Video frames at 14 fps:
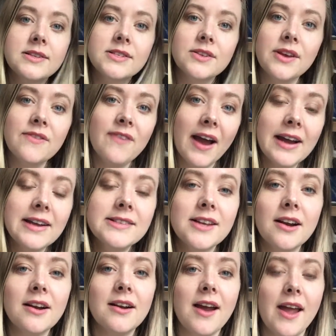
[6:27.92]
So he finds
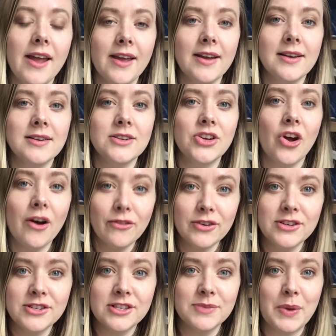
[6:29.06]
her and
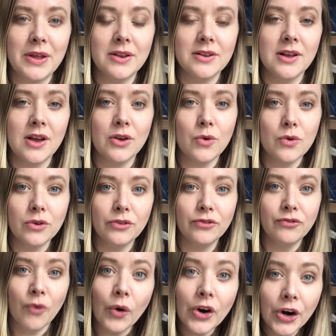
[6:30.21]
offers to spin gold
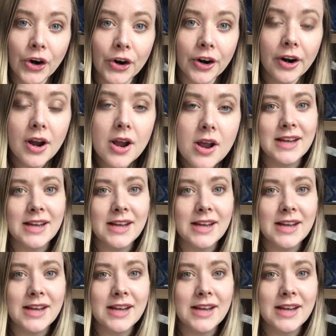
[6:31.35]
for her.